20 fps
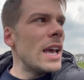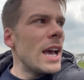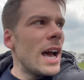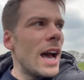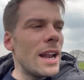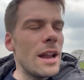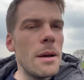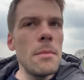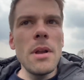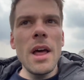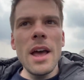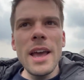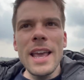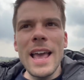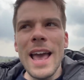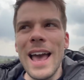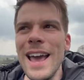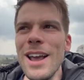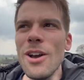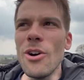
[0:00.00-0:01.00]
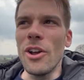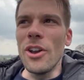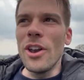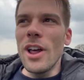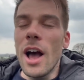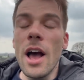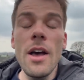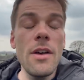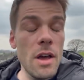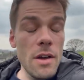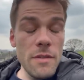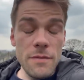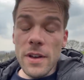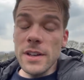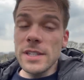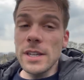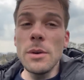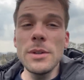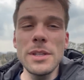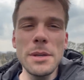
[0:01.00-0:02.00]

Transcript: And I'm like, hang on. I, at first I was